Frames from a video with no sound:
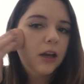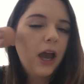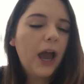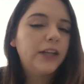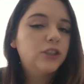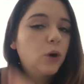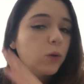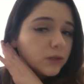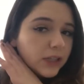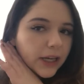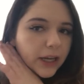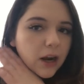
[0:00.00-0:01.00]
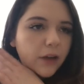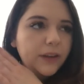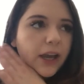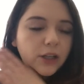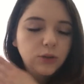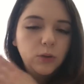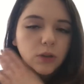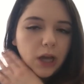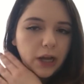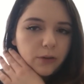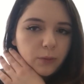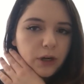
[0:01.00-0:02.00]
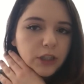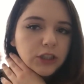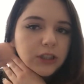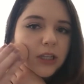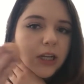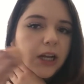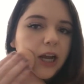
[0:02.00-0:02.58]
I don't take it on the actual line of where I just did it.